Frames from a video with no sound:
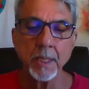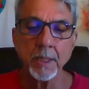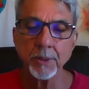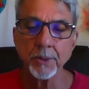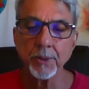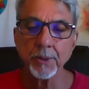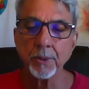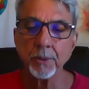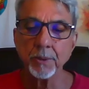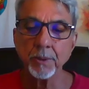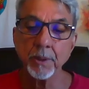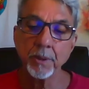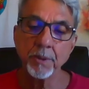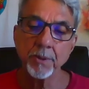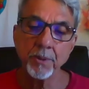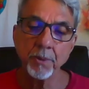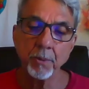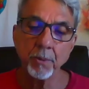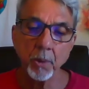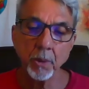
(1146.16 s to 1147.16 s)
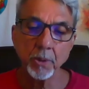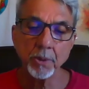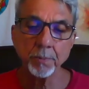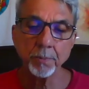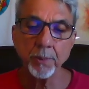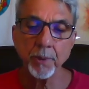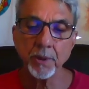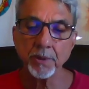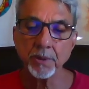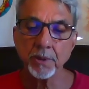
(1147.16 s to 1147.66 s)
So it's the worst
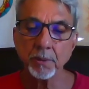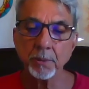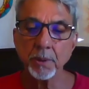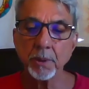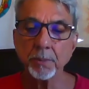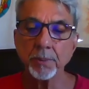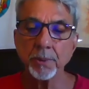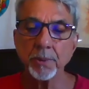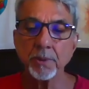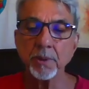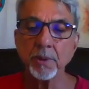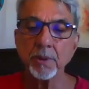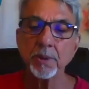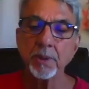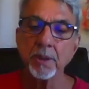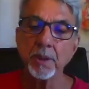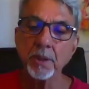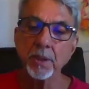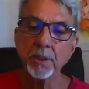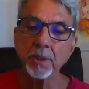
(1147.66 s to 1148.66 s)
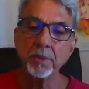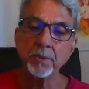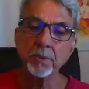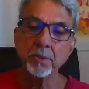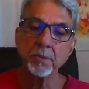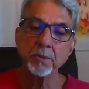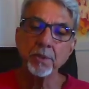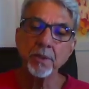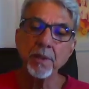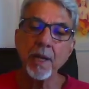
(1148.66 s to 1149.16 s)
possible position is
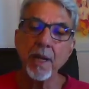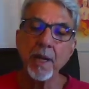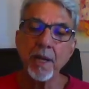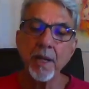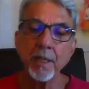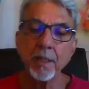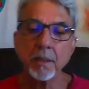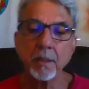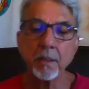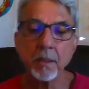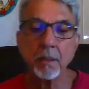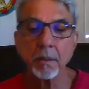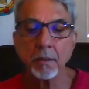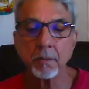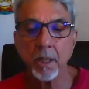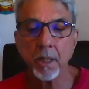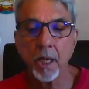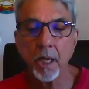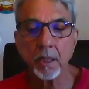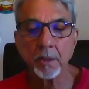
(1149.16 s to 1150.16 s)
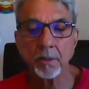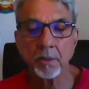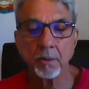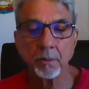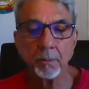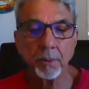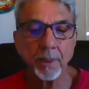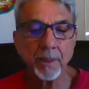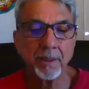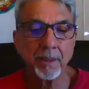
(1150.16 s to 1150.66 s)
to deny God
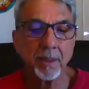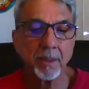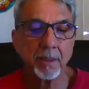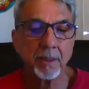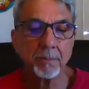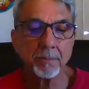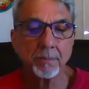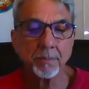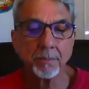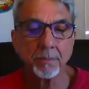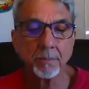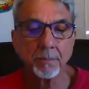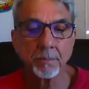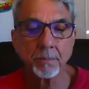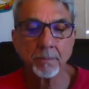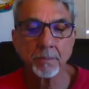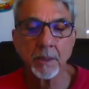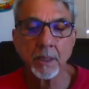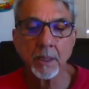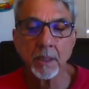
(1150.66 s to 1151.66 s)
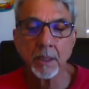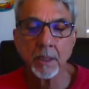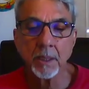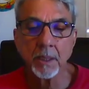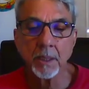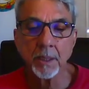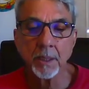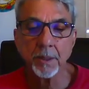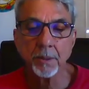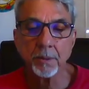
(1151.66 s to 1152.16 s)
completely.
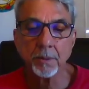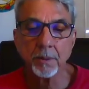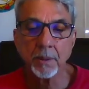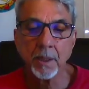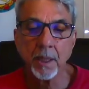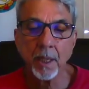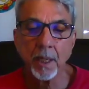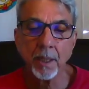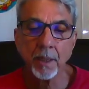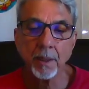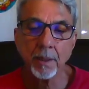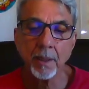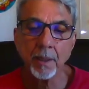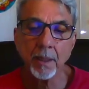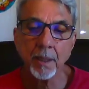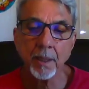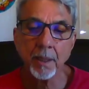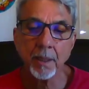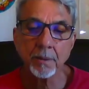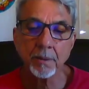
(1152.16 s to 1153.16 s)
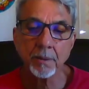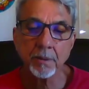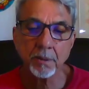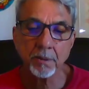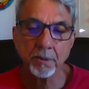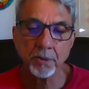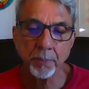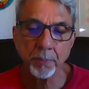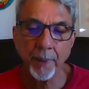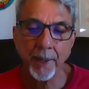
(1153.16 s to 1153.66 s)
You can
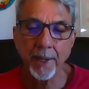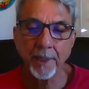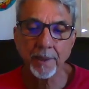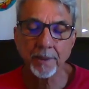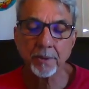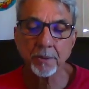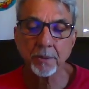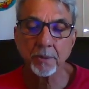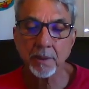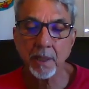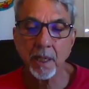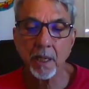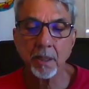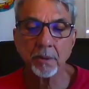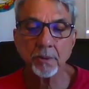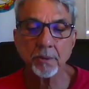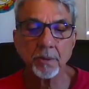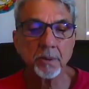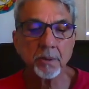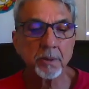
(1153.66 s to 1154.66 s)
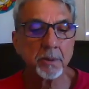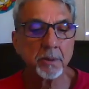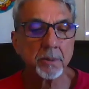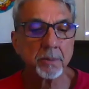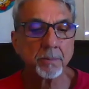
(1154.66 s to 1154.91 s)
suspect or doubt.